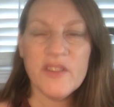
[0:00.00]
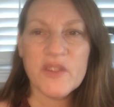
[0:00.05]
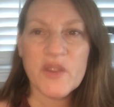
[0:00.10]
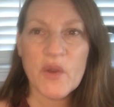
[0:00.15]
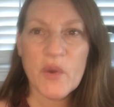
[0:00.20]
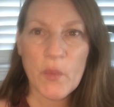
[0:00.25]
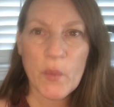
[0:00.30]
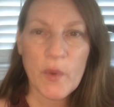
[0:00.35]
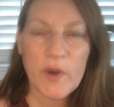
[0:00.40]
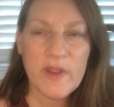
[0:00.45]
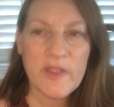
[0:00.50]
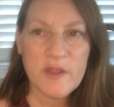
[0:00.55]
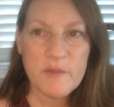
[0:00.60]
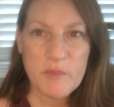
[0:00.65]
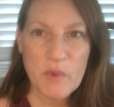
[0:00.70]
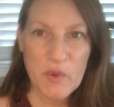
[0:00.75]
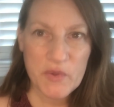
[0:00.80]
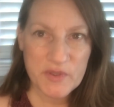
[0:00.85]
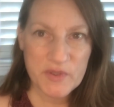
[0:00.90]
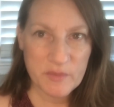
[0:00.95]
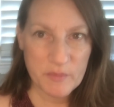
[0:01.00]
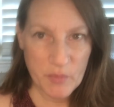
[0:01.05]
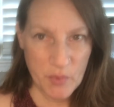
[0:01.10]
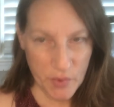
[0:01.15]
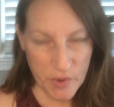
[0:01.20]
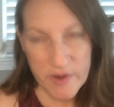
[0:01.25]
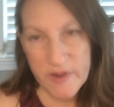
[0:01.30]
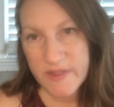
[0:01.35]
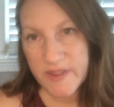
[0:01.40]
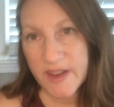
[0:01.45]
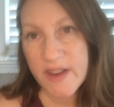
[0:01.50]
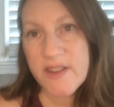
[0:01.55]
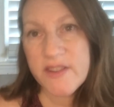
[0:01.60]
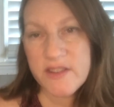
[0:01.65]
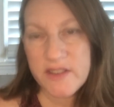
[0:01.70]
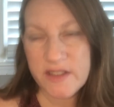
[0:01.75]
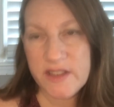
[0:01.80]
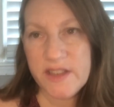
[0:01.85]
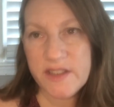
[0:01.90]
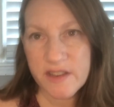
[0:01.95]
So one of the most important things
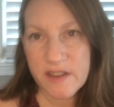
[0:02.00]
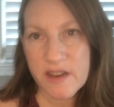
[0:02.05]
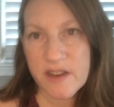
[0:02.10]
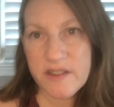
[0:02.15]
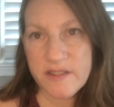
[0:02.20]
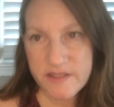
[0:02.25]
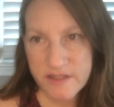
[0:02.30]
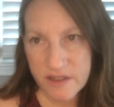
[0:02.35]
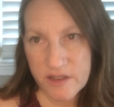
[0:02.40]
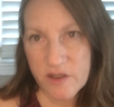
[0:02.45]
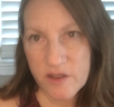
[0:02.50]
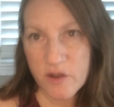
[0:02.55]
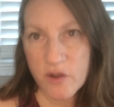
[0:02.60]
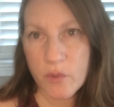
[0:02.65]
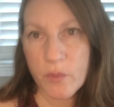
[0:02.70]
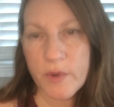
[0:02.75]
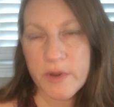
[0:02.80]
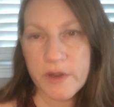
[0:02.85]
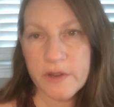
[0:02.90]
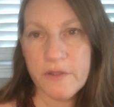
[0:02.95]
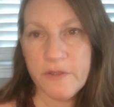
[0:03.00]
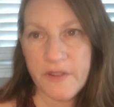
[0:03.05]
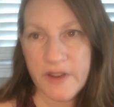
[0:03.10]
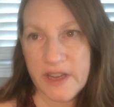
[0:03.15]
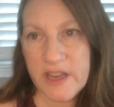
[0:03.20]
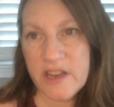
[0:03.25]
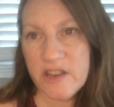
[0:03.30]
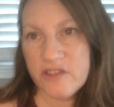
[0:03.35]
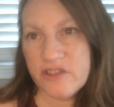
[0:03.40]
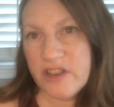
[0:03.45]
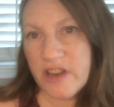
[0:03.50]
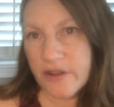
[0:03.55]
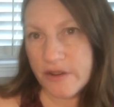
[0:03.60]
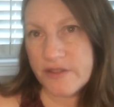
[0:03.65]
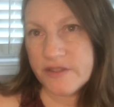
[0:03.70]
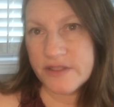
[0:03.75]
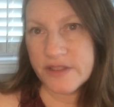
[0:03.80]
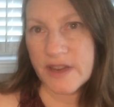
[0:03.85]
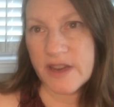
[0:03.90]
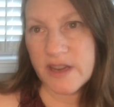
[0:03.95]
you need to consider when you're feeding
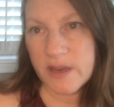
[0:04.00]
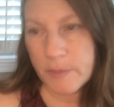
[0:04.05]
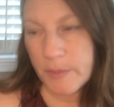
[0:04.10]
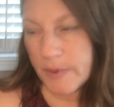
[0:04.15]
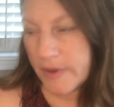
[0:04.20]
cherries to guinea